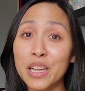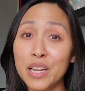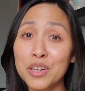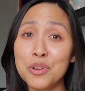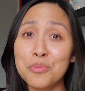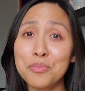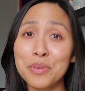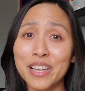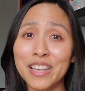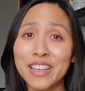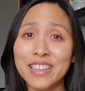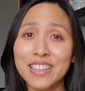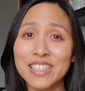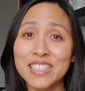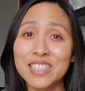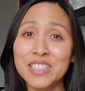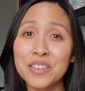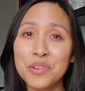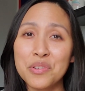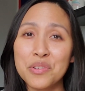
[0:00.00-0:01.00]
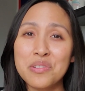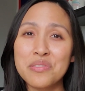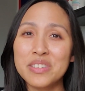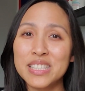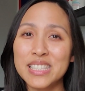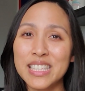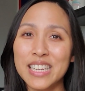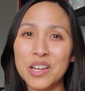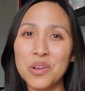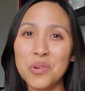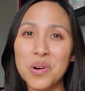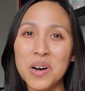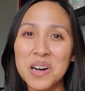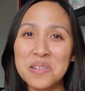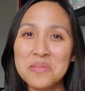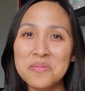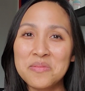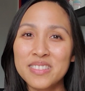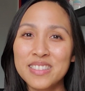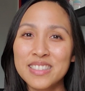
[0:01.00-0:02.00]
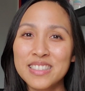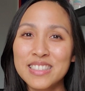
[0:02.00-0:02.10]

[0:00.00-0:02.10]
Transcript: on your bucket list if you're visiting Guam.